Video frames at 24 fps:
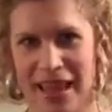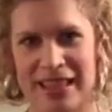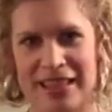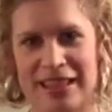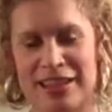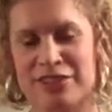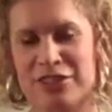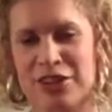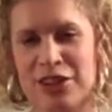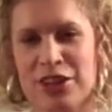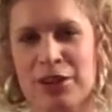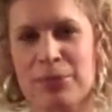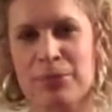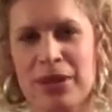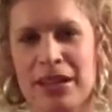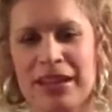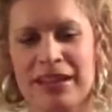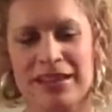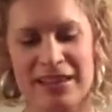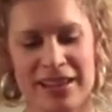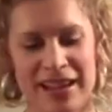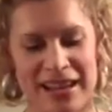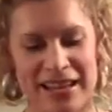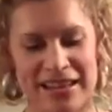And these are going to
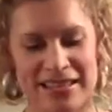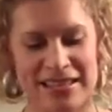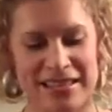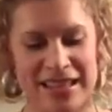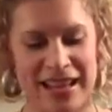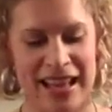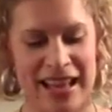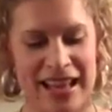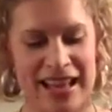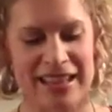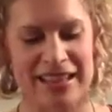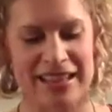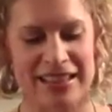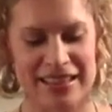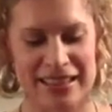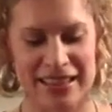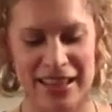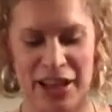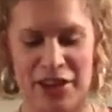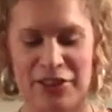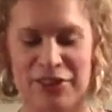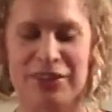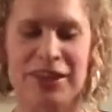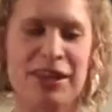be nice,
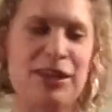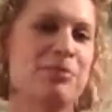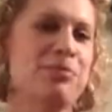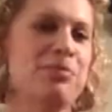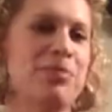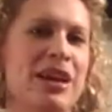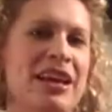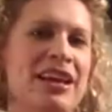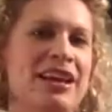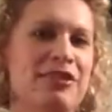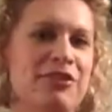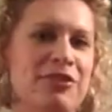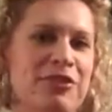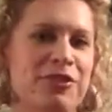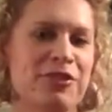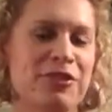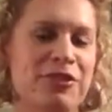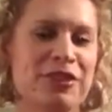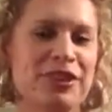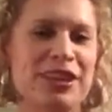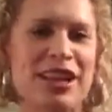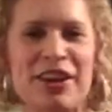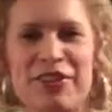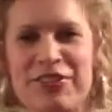lovely, big and
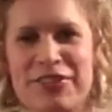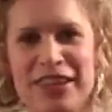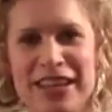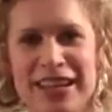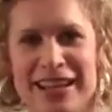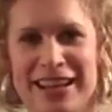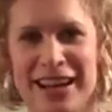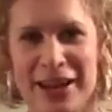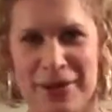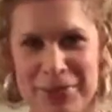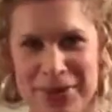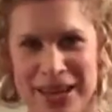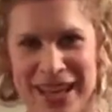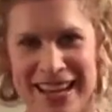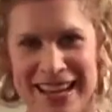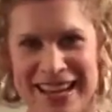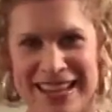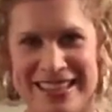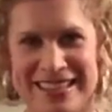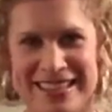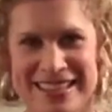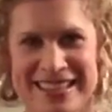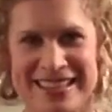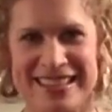fluffy
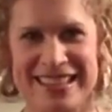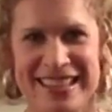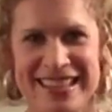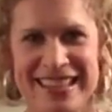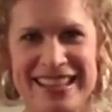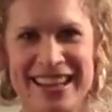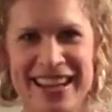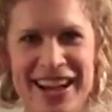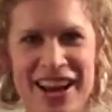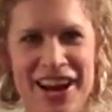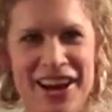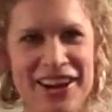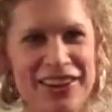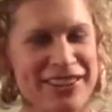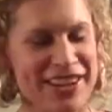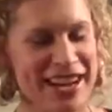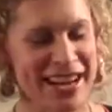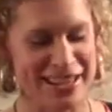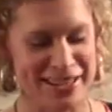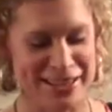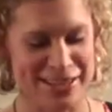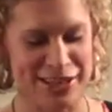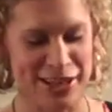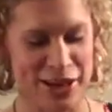cupcakes. All
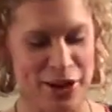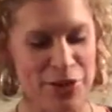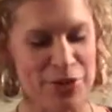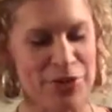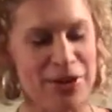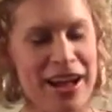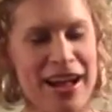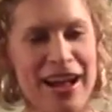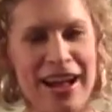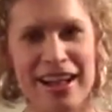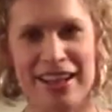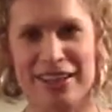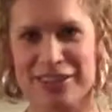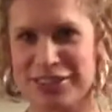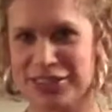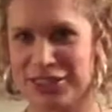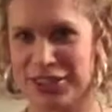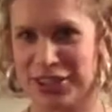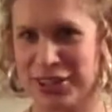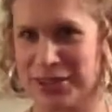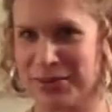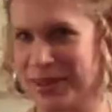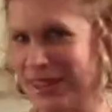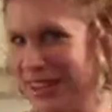right, so I'll
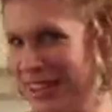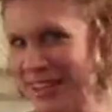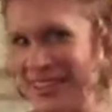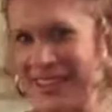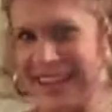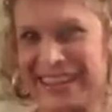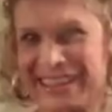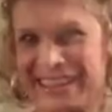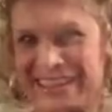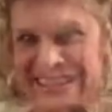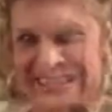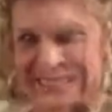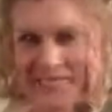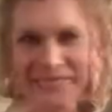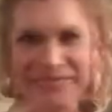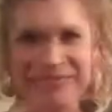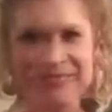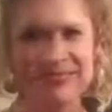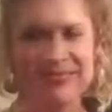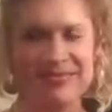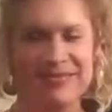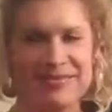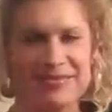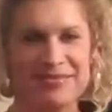show you when they're done.
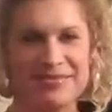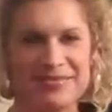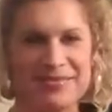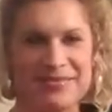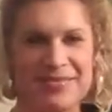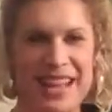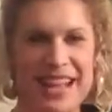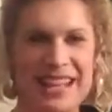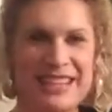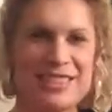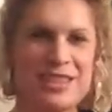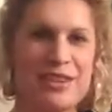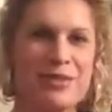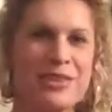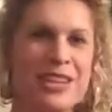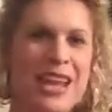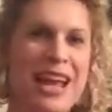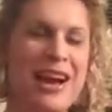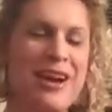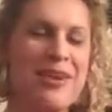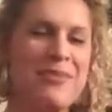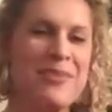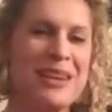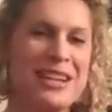And so
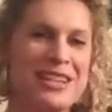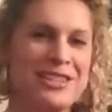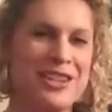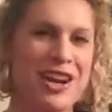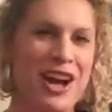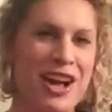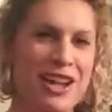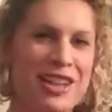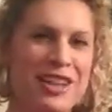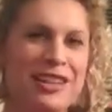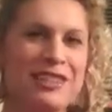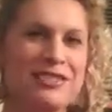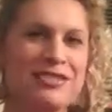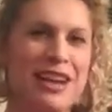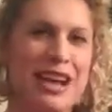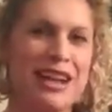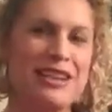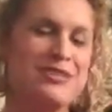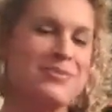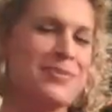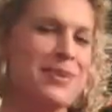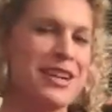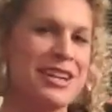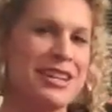now my chocolate
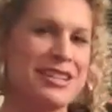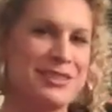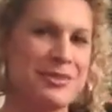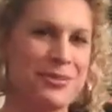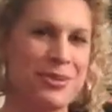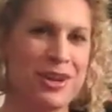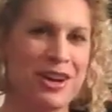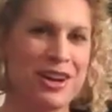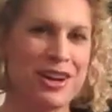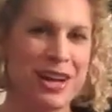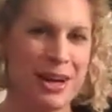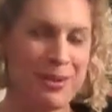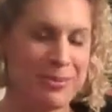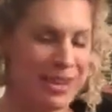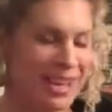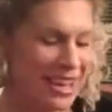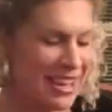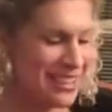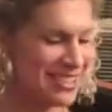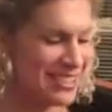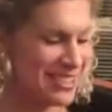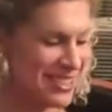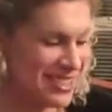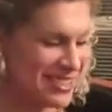raspberry swirl
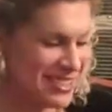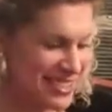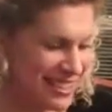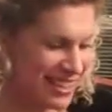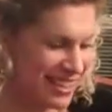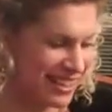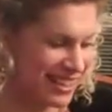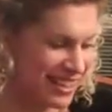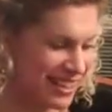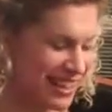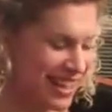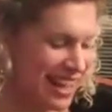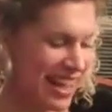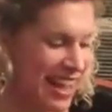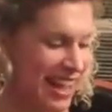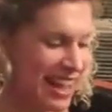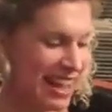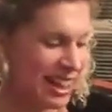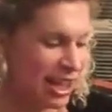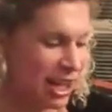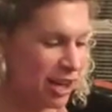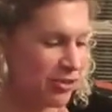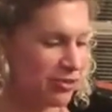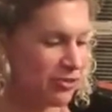cupcakes are done.
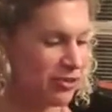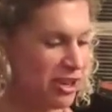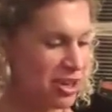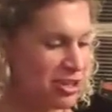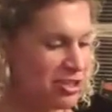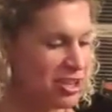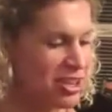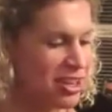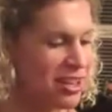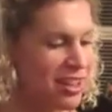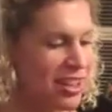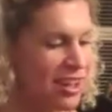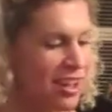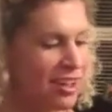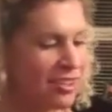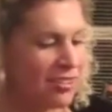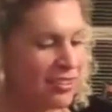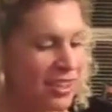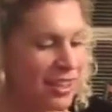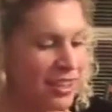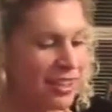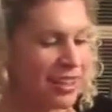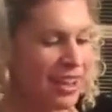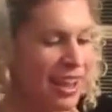They're fresh out of the
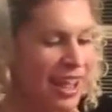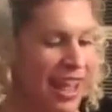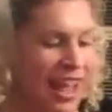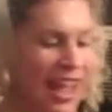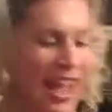oven,